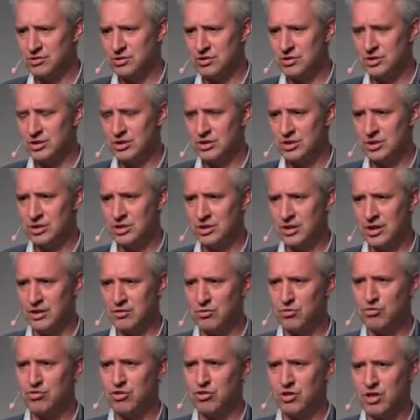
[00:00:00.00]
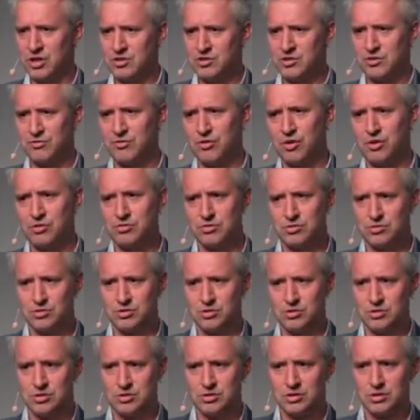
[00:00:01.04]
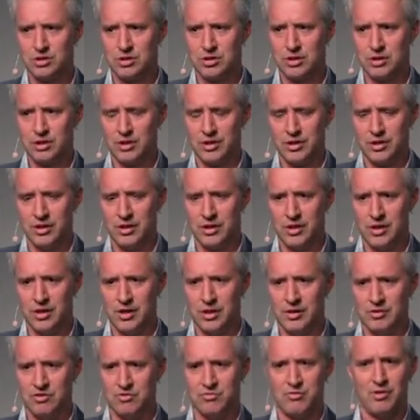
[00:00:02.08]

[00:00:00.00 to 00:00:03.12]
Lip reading: and to charge their phone. This is